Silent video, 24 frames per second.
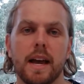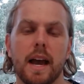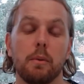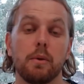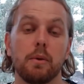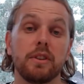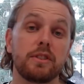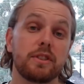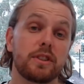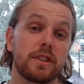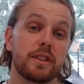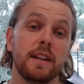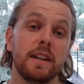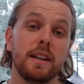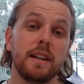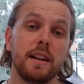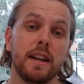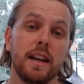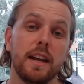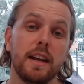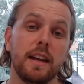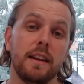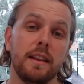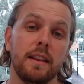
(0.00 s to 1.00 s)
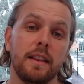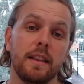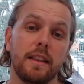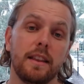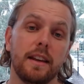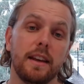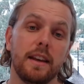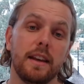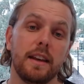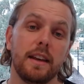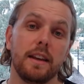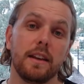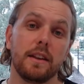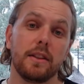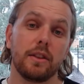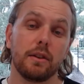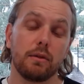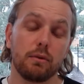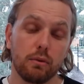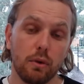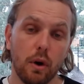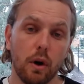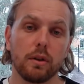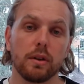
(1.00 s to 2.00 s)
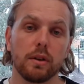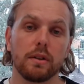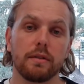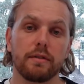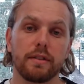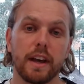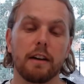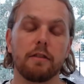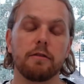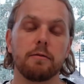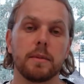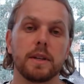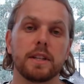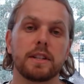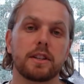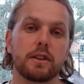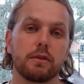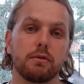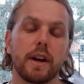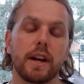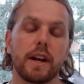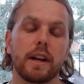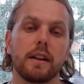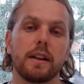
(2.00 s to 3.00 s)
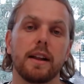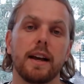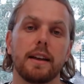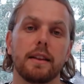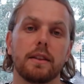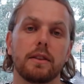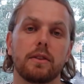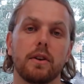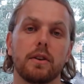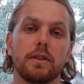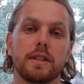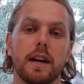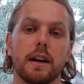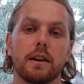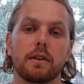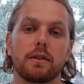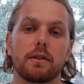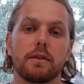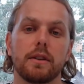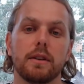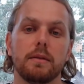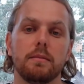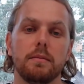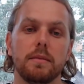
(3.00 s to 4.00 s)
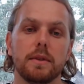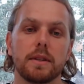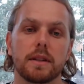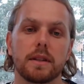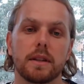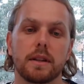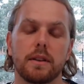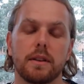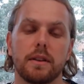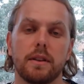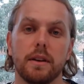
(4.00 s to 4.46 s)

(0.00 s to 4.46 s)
And we're interested in the role of governments to regulate those algorithms,